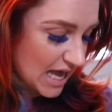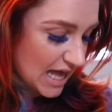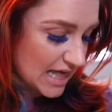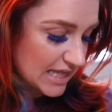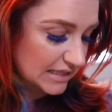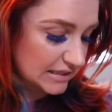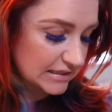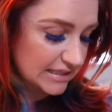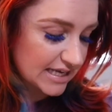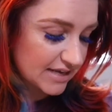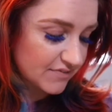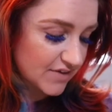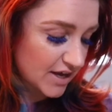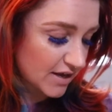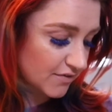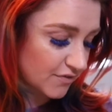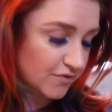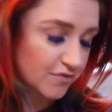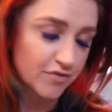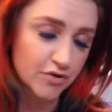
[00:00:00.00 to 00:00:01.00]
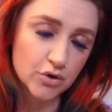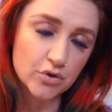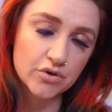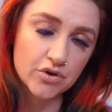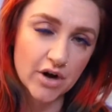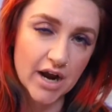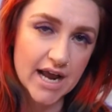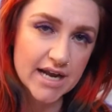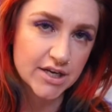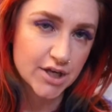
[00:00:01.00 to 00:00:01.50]
Leaving food
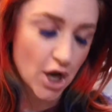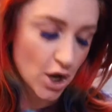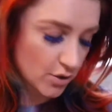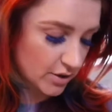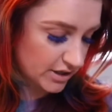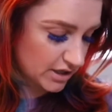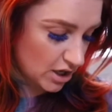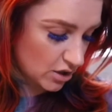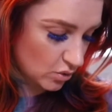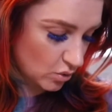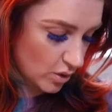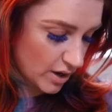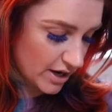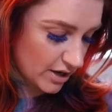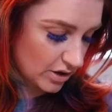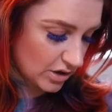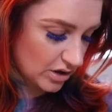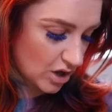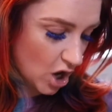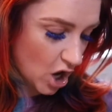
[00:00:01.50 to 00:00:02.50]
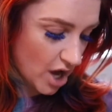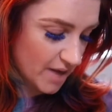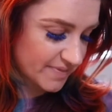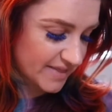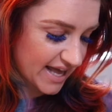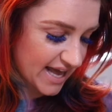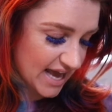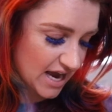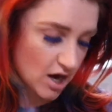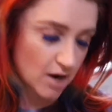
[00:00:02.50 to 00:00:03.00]
grade coconut oil on
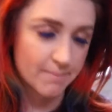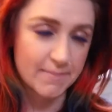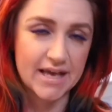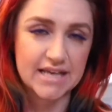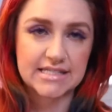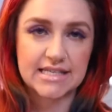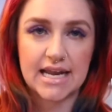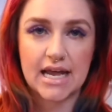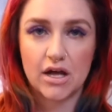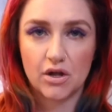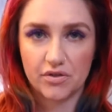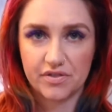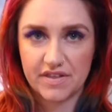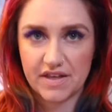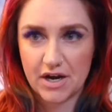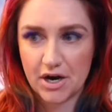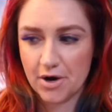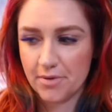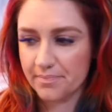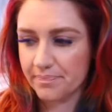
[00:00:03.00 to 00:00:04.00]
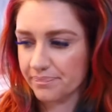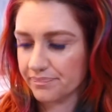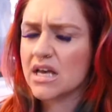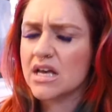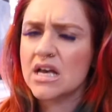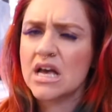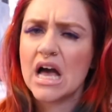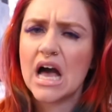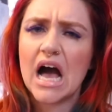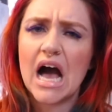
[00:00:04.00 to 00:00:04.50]
the hair makes it healthier.
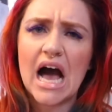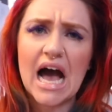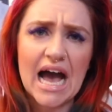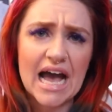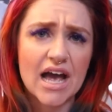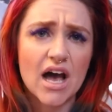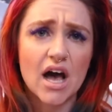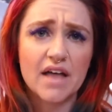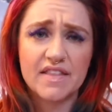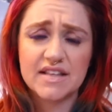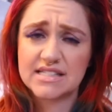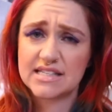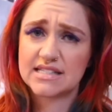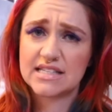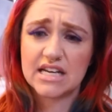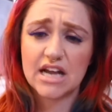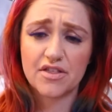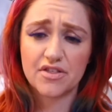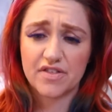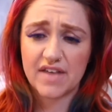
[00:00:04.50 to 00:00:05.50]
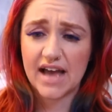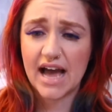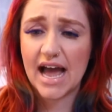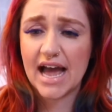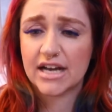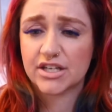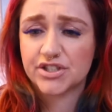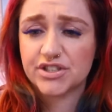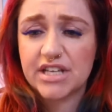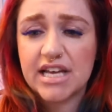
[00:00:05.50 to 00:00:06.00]
This is another thing.
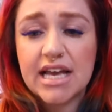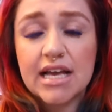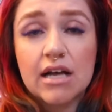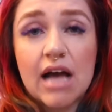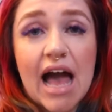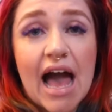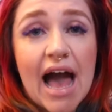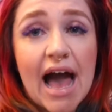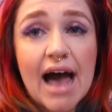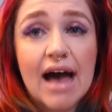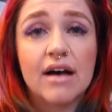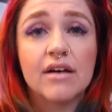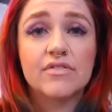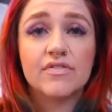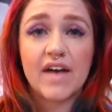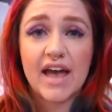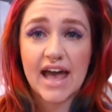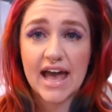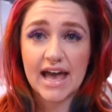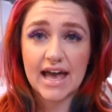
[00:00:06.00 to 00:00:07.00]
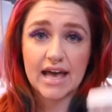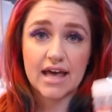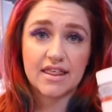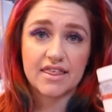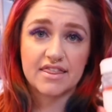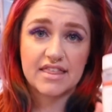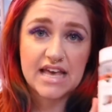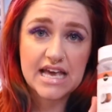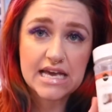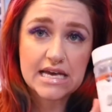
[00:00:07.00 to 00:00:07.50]
I actually have a
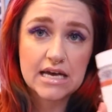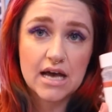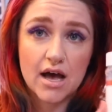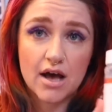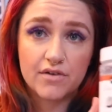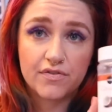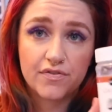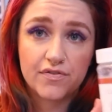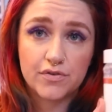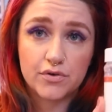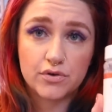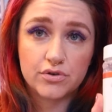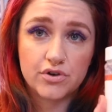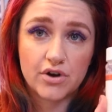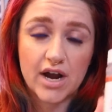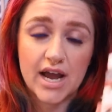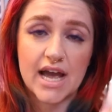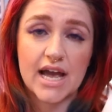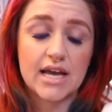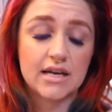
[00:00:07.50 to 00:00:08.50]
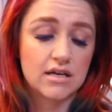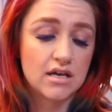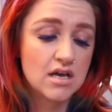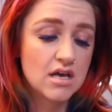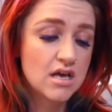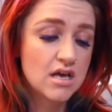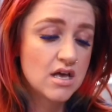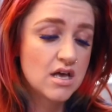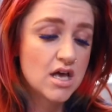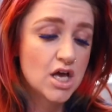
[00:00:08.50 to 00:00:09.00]
thing of food grade
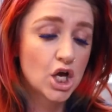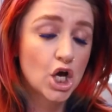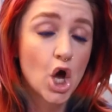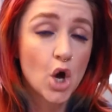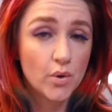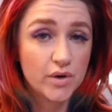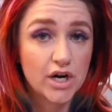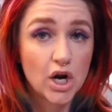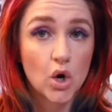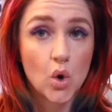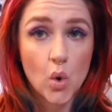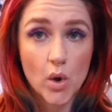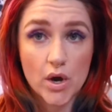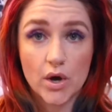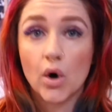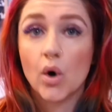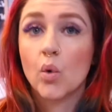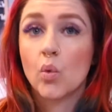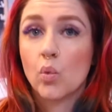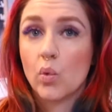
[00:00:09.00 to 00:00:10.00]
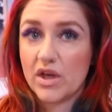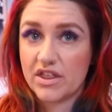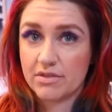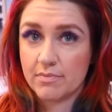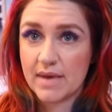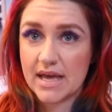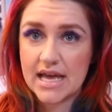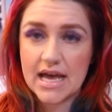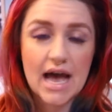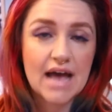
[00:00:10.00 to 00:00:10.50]
coconut oil with
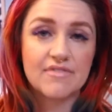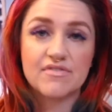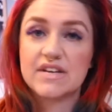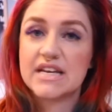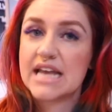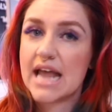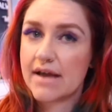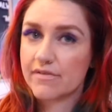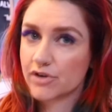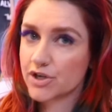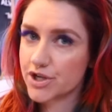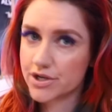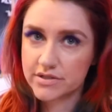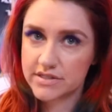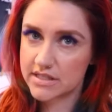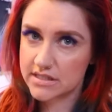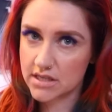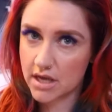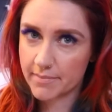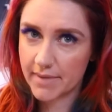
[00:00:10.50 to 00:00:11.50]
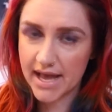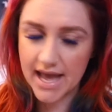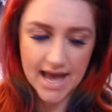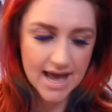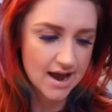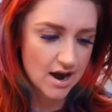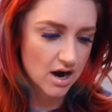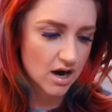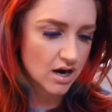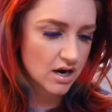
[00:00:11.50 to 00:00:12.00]
me. I've never used this on my
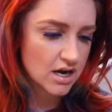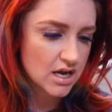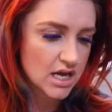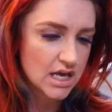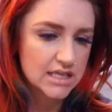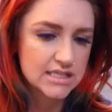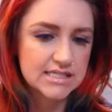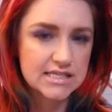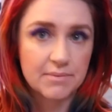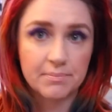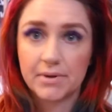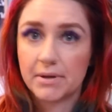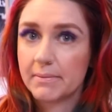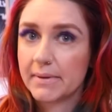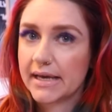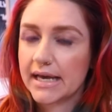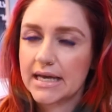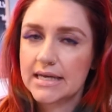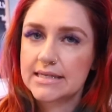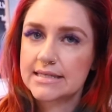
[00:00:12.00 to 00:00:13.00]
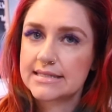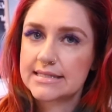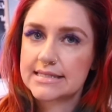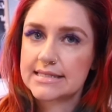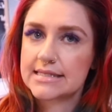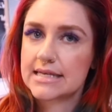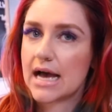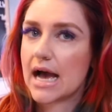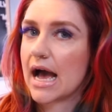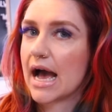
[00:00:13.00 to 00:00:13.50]
hair simply
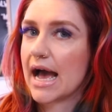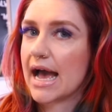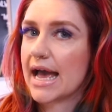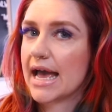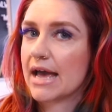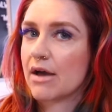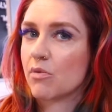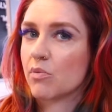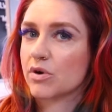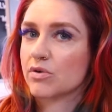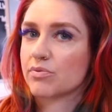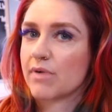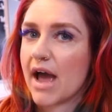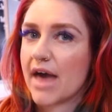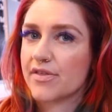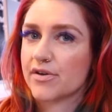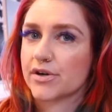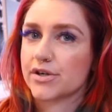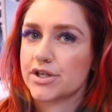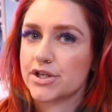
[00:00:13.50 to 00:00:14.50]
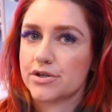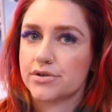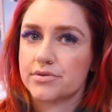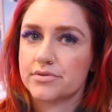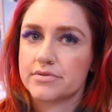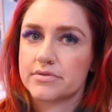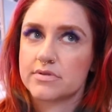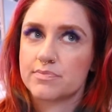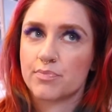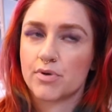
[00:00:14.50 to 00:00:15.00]
because I would rather
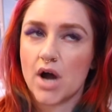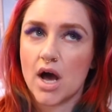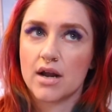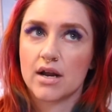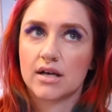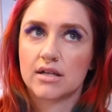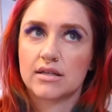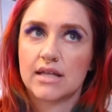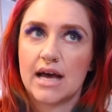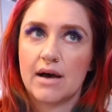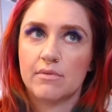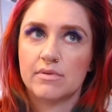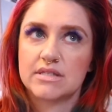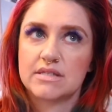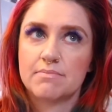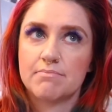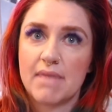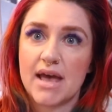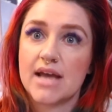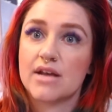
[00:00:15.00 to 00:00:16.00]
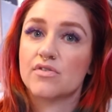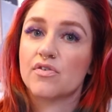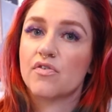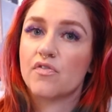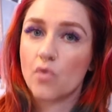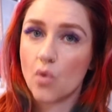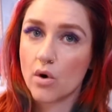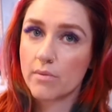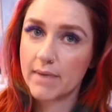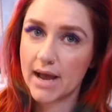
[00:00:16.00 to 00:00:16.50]
use product that was made
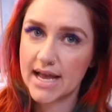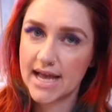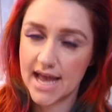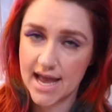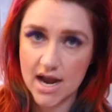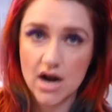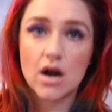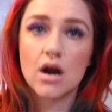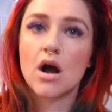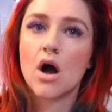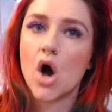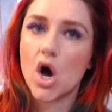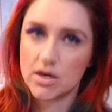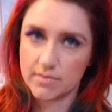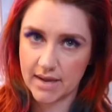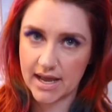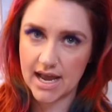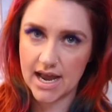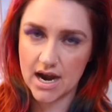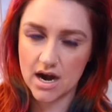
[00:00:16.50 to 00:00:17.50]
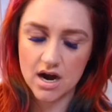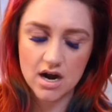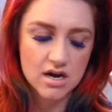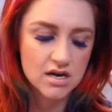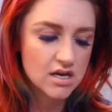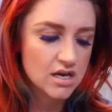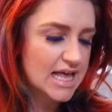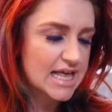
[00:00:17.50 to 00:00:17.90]
for my hair on my hair.